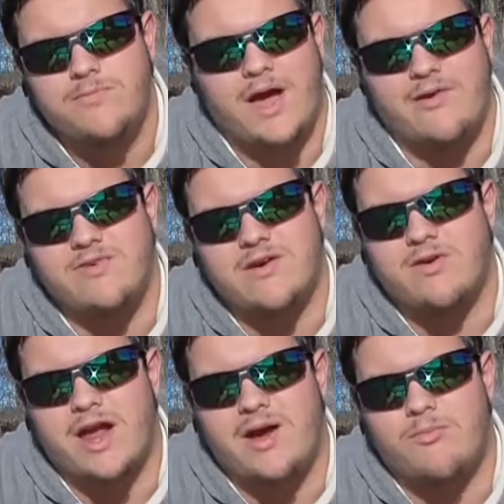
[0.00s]
I've
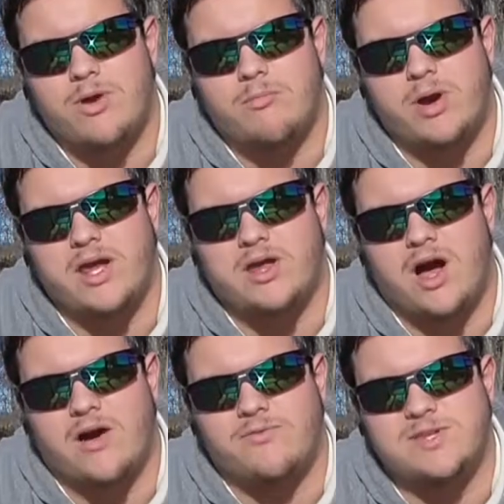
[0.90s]
never had one break
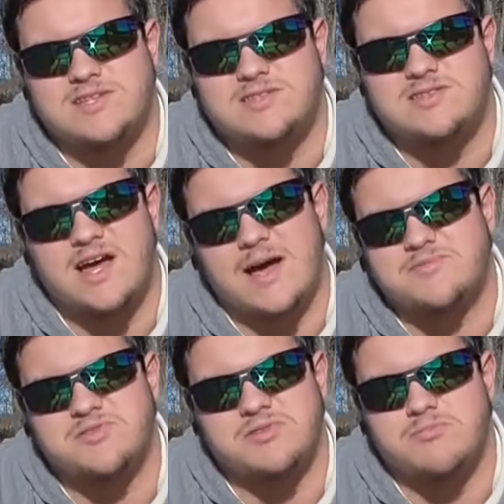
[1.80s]
off unless it's
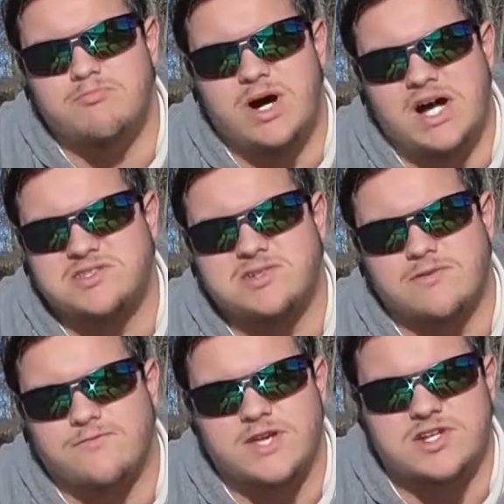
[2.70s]
absolutely monster
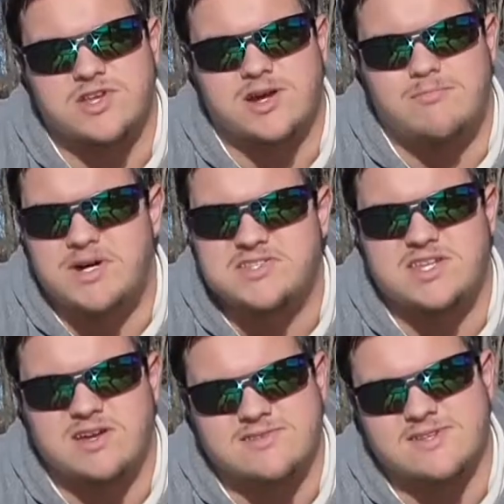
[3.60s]
fish like a
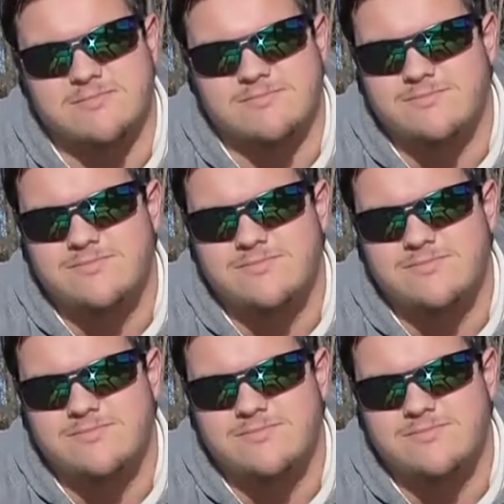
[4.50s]
muskie or something.